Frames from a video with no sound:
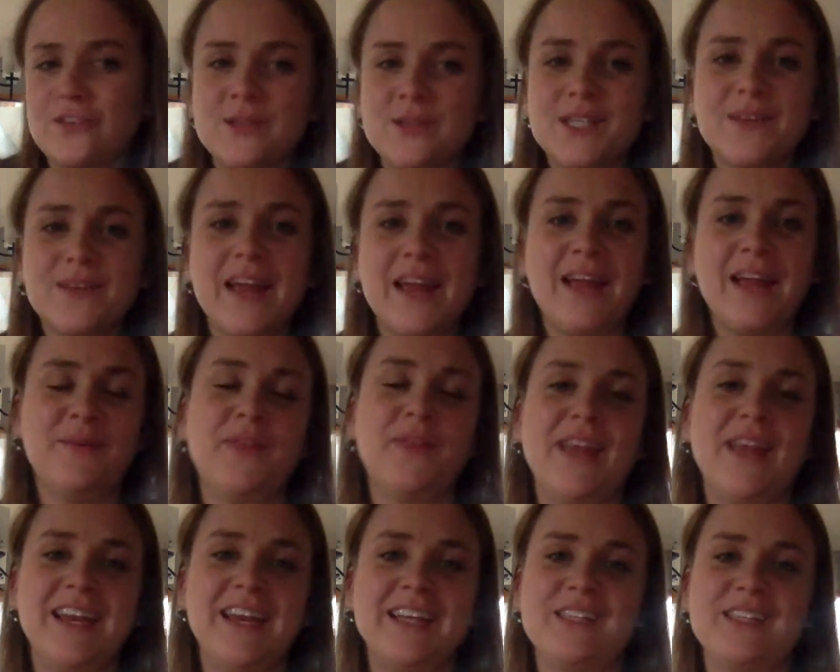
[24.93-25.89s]
okay with
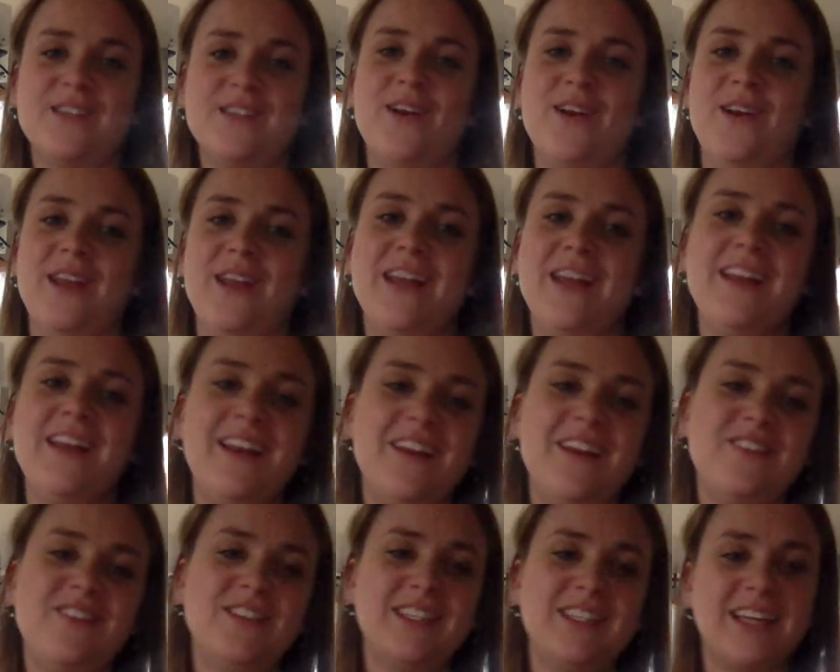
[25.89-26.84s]
getting started.
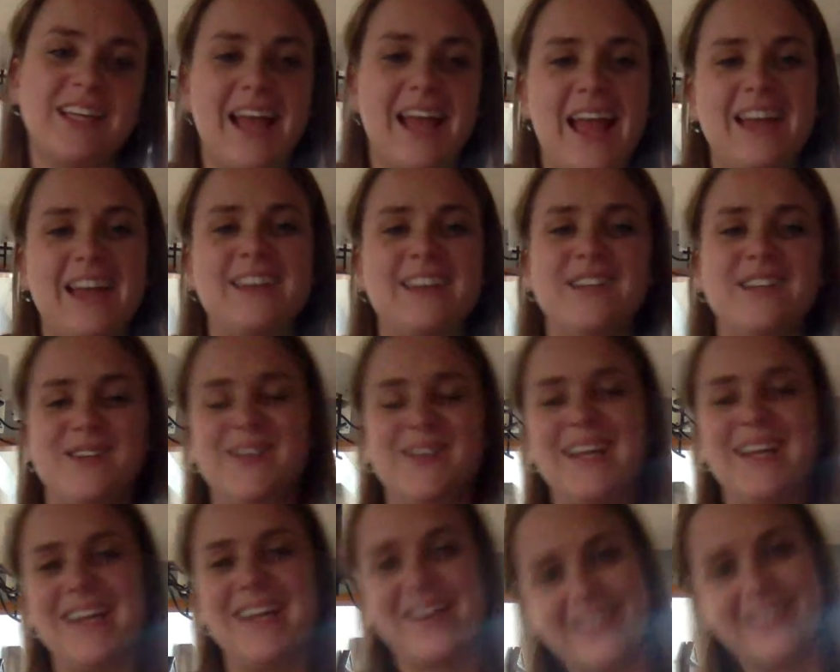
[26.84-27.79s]
She's like, I had to do it,
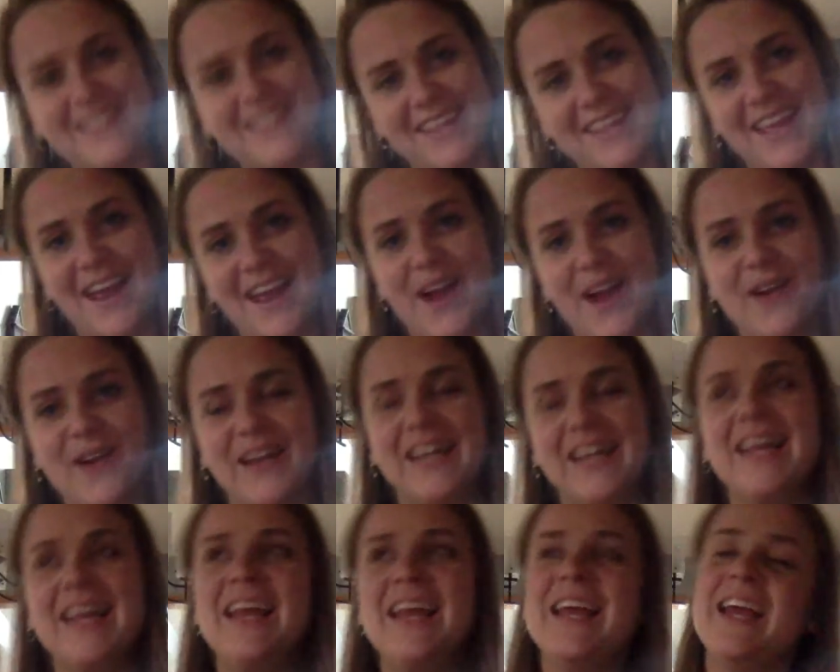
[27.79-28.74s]
and I was there. And
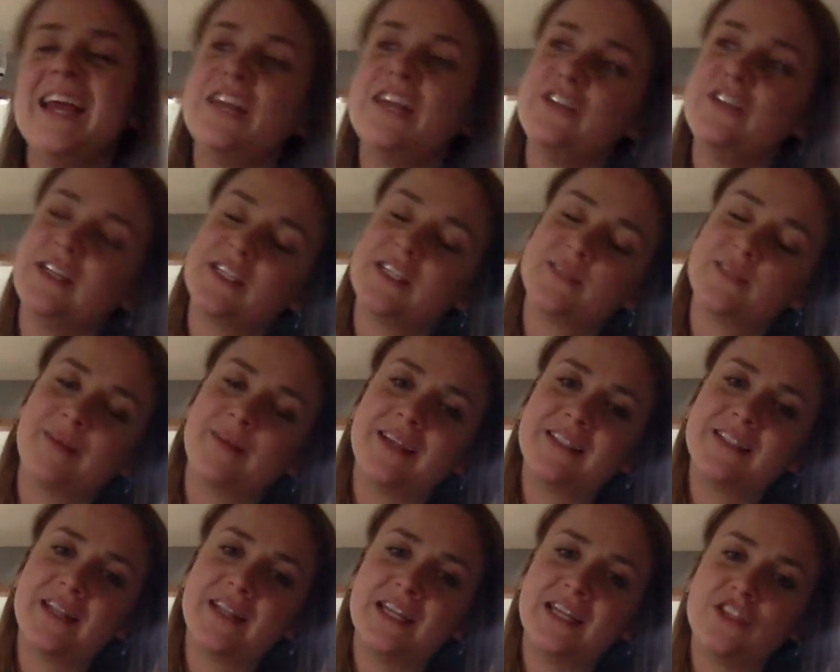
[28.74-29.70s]
she
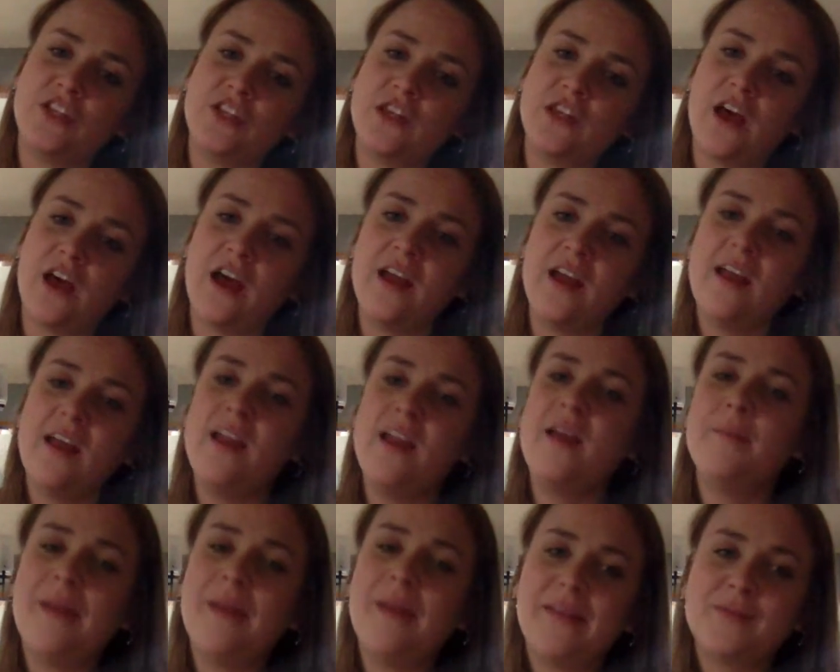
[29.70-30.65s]
expressed that she thought
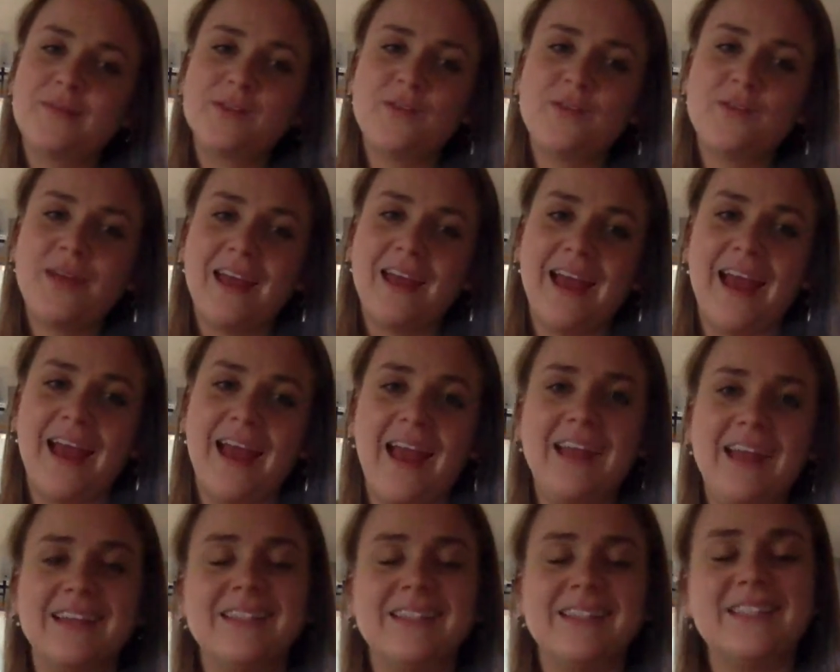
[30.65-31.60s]
math was
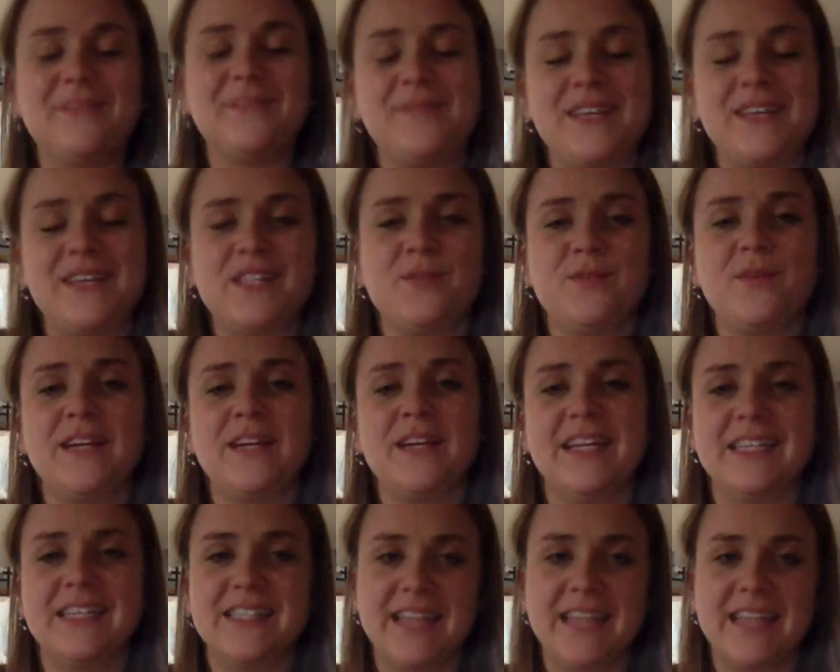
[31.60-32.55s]
okay, and some things were
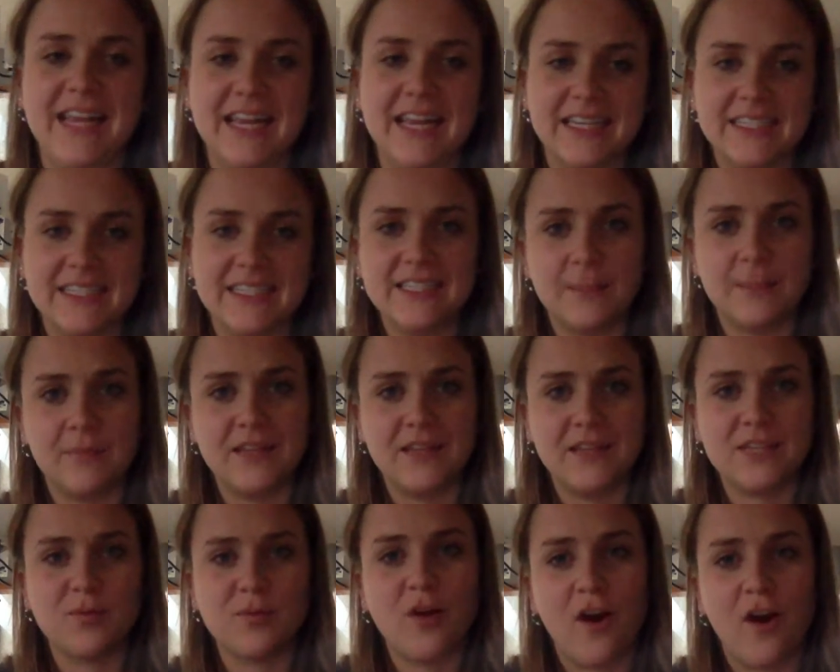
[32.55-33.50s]
easy, and some
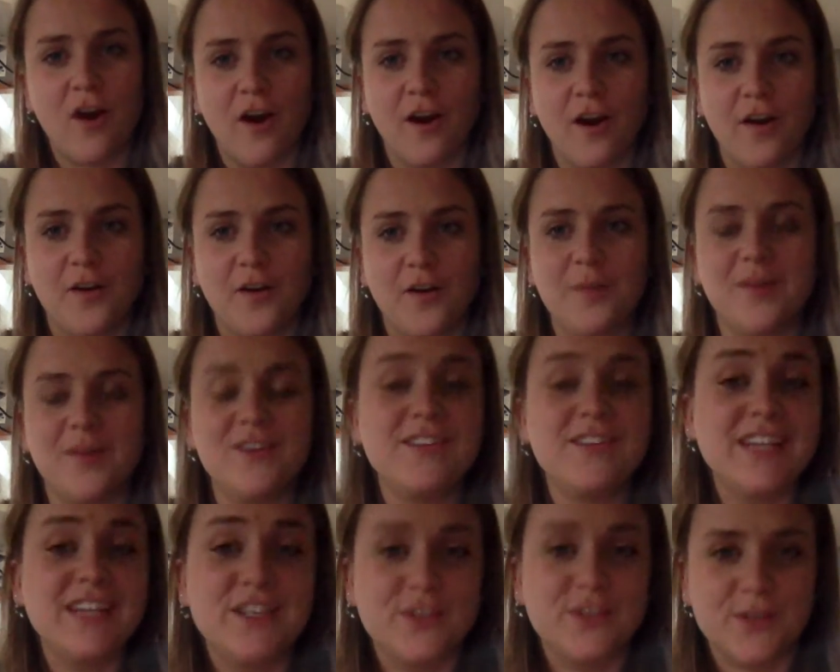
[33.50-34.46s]
things were hard, but her
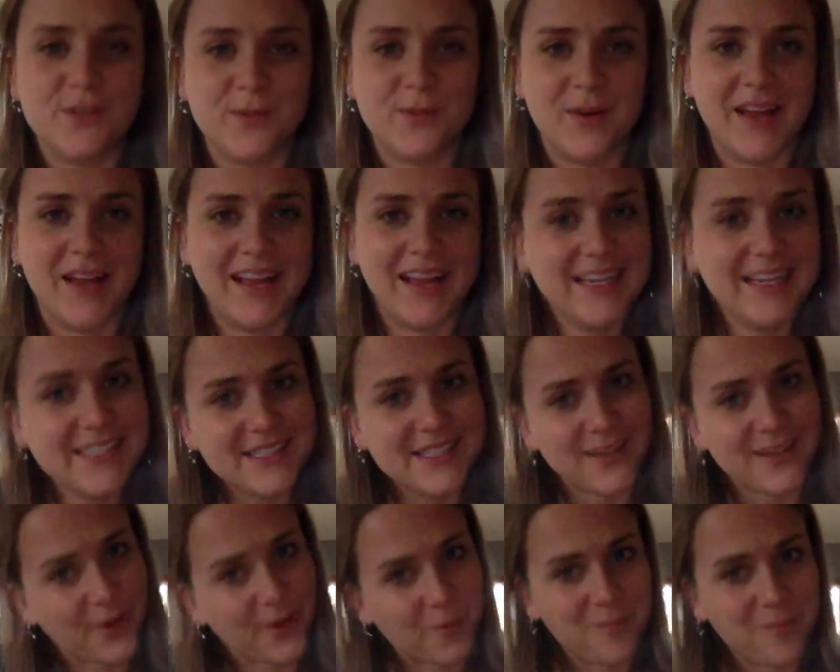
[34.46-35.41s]
teachers were nice,
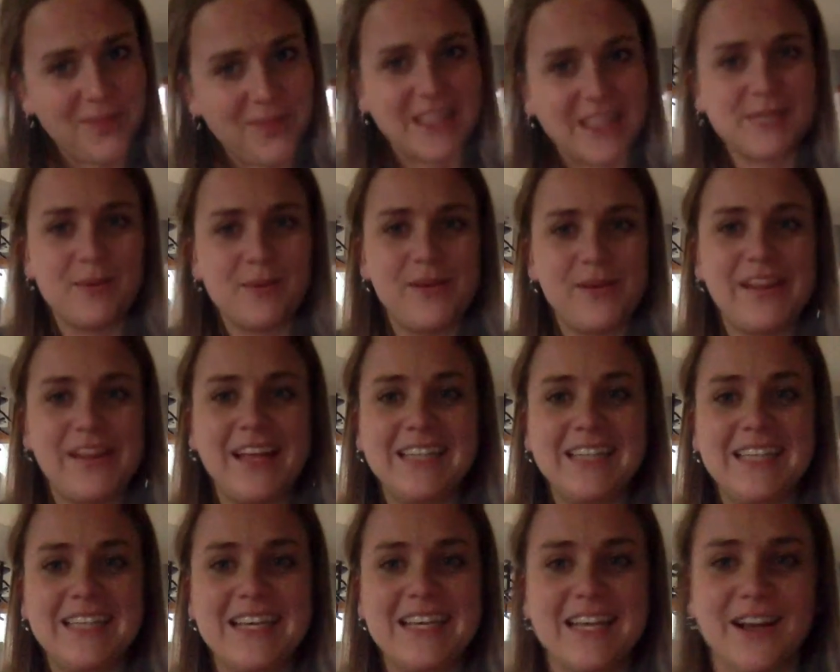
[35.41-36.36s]
so that's what we like
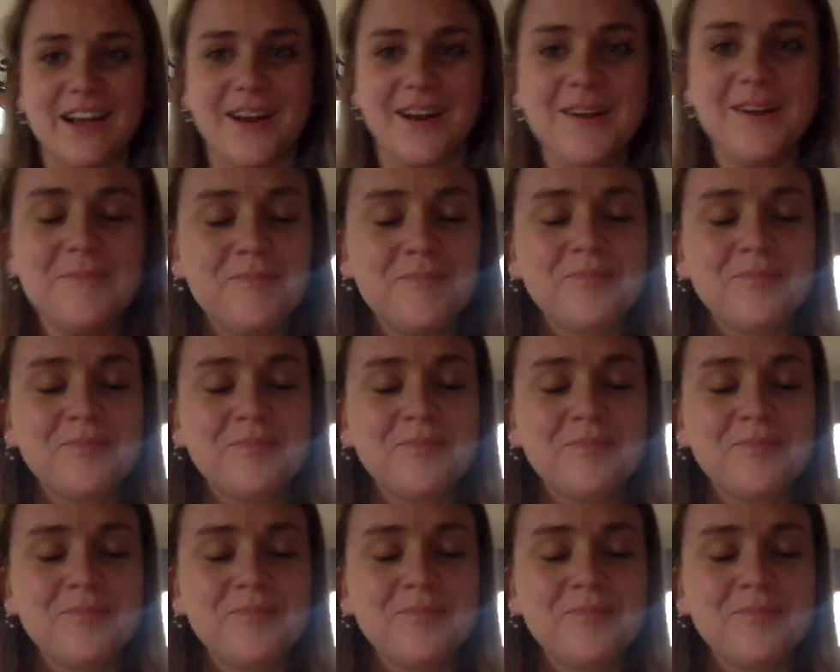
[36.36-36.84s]
to hear.